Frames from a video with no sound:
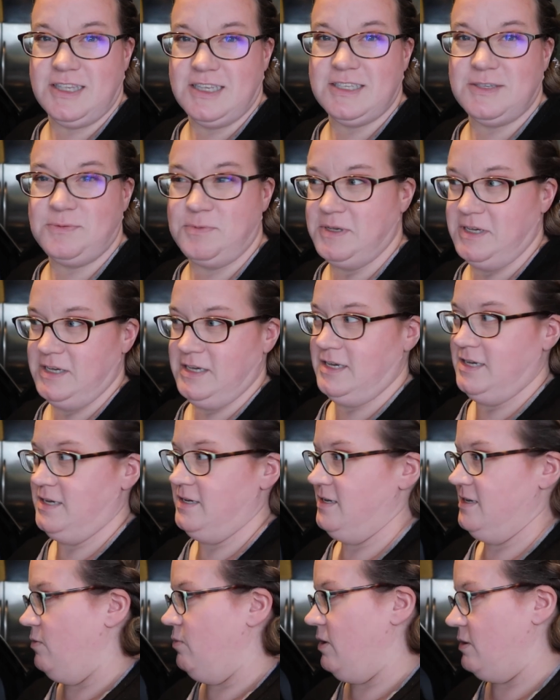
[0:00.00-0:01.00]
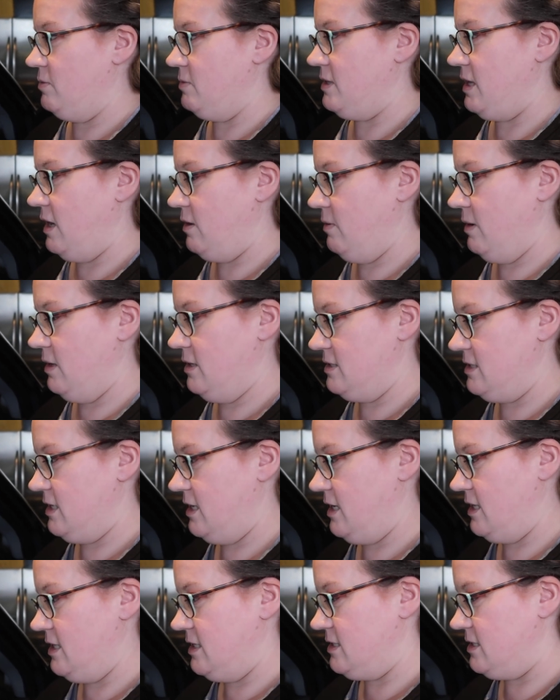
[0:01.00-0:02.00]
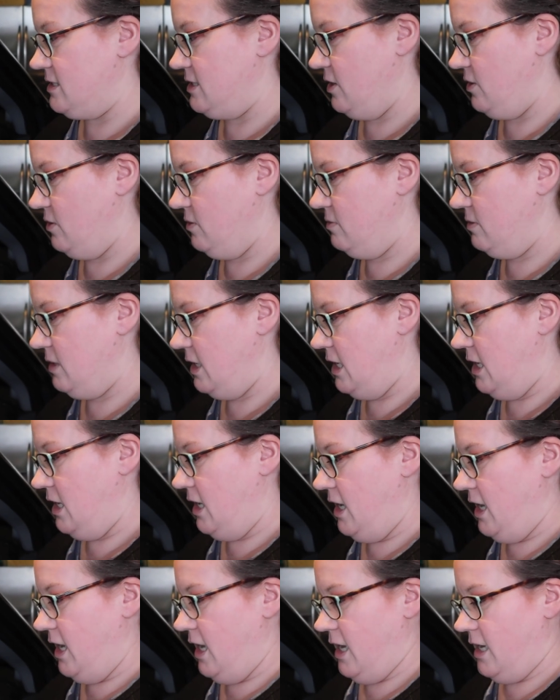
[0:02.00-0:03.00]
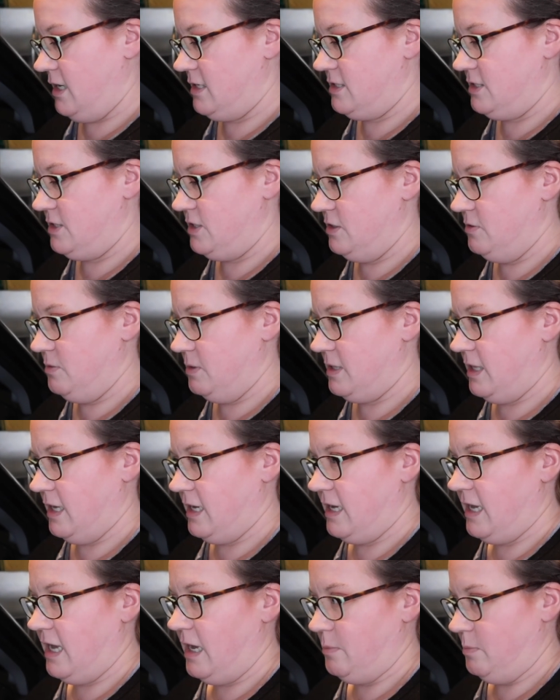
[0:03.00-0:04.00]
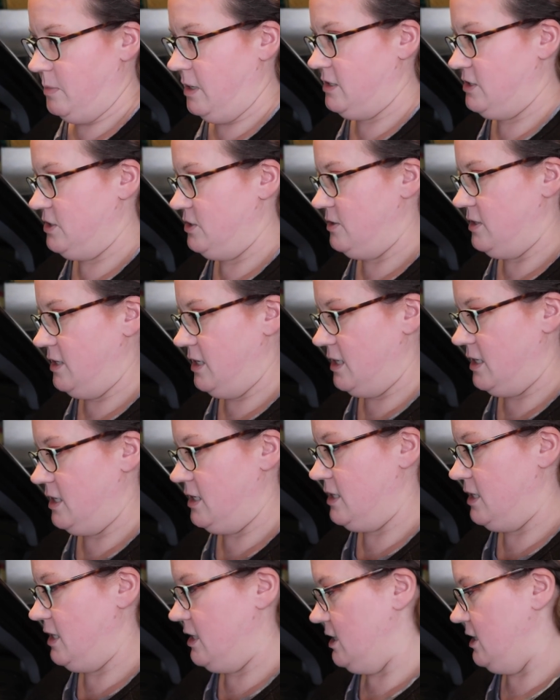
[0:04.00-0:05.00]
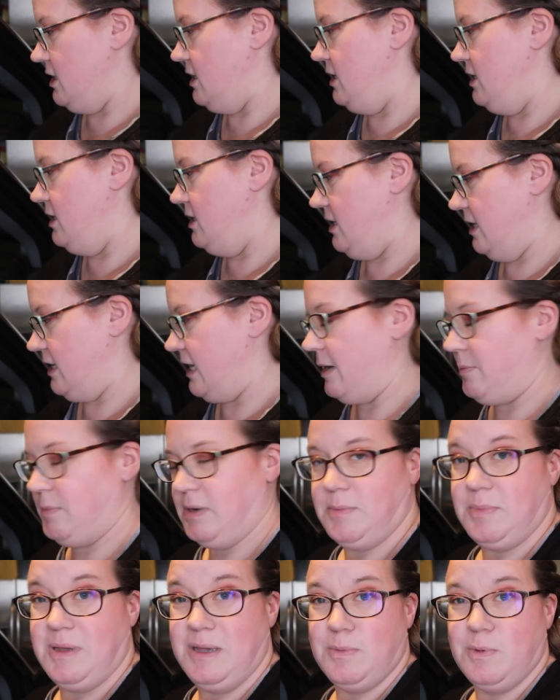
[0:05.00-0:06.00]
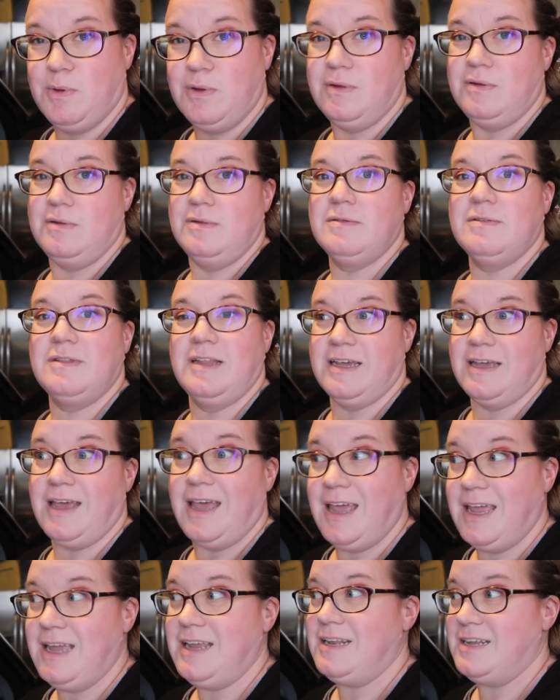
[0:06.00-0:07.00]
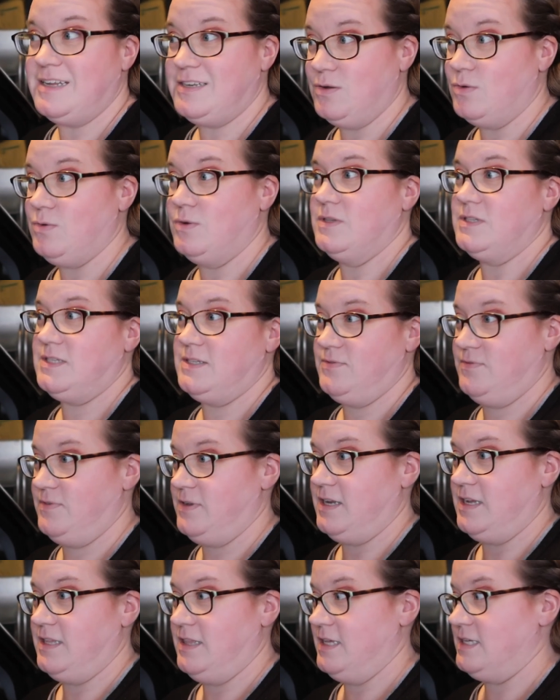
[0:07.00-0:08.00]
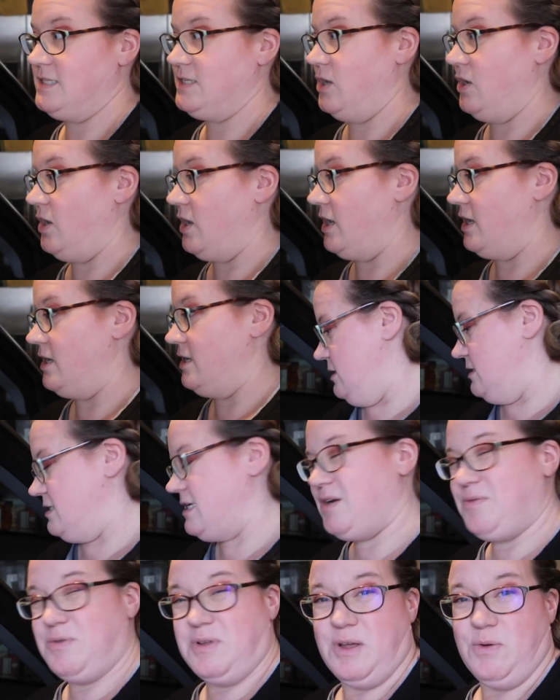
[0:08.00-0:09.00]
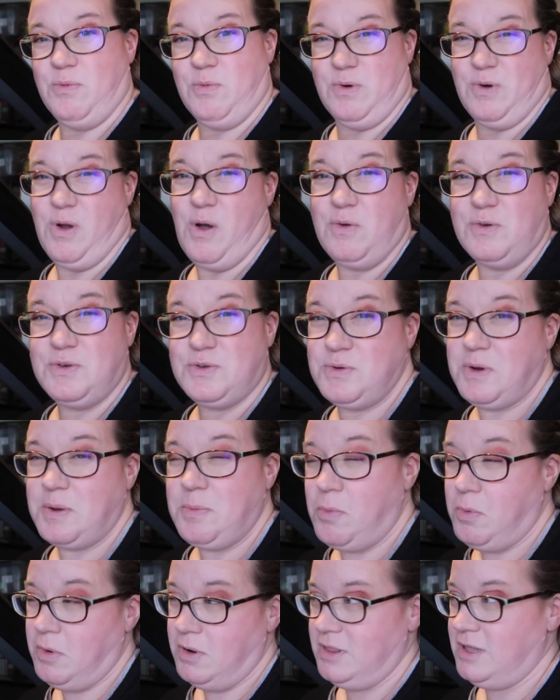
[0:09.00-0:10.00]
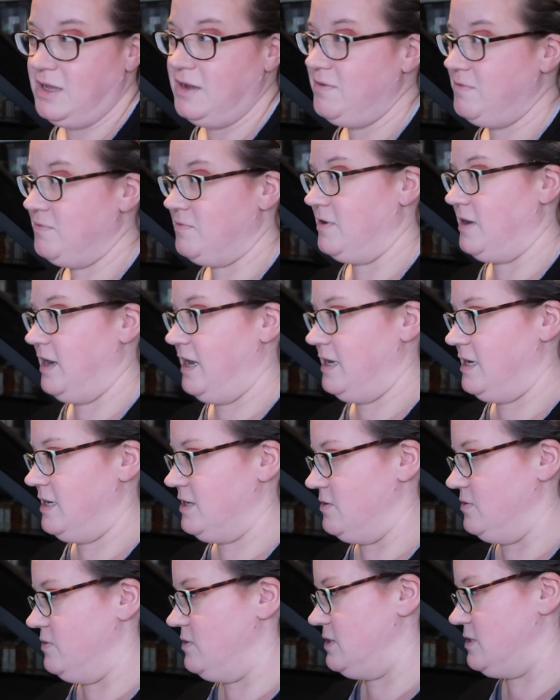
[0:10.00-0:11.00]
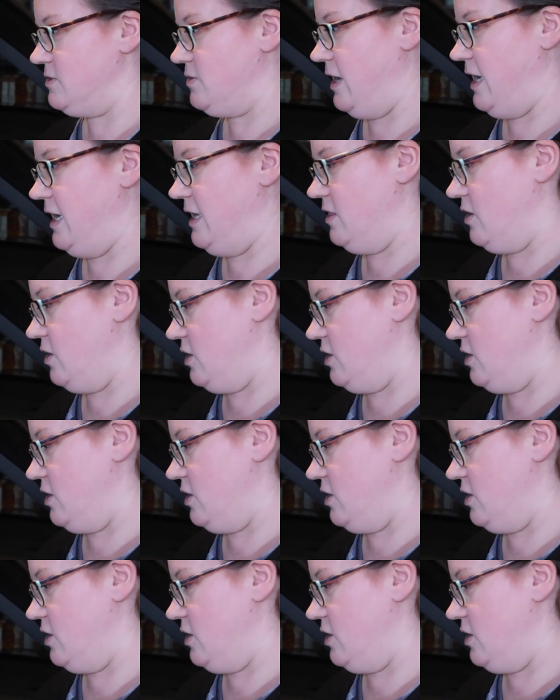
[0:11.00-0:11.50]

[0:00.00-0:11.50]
this week. One with how well it did in the snow, and two with like how much you can get in here, like how many people. Like 8 adults fit in this car. It's not really road trip worthy for 8 adults or 8